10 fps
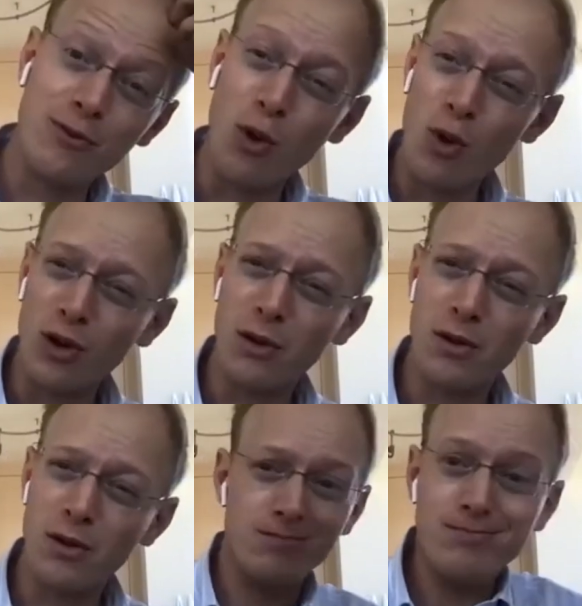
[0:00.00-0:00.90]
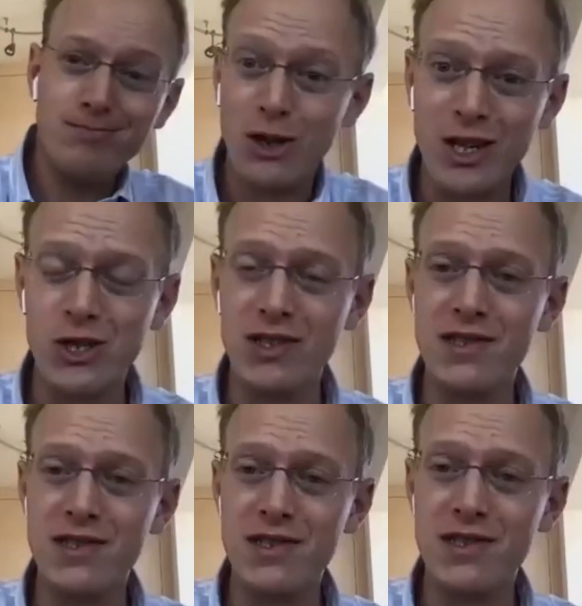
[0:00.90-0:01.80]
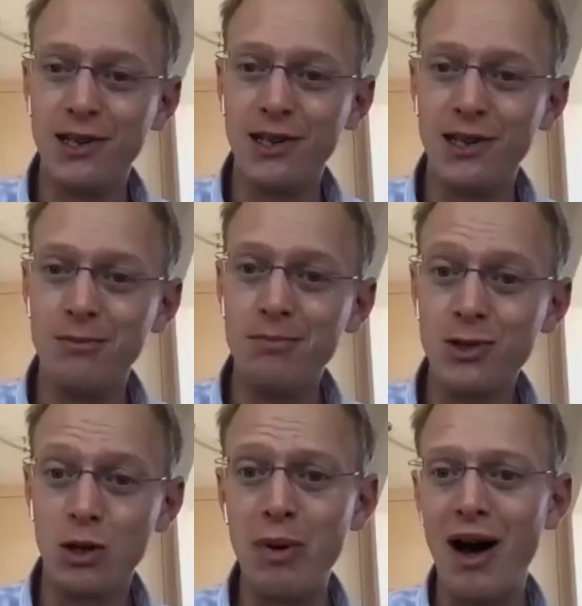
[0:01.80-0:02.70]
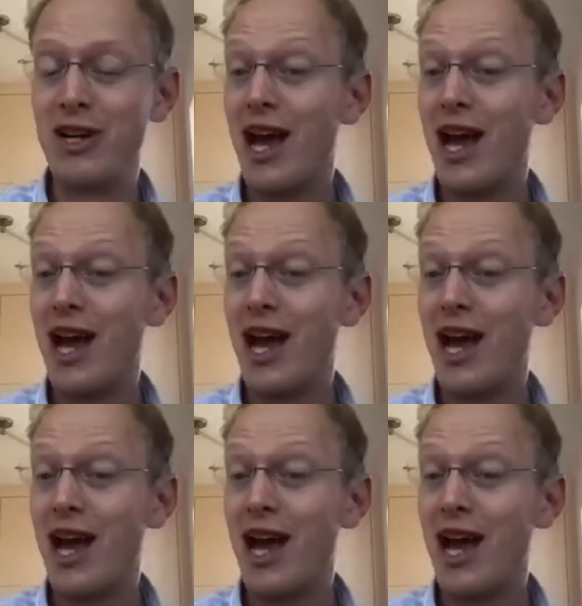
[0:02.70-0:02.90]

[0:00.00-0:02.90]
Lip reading: for interventions in global poverty.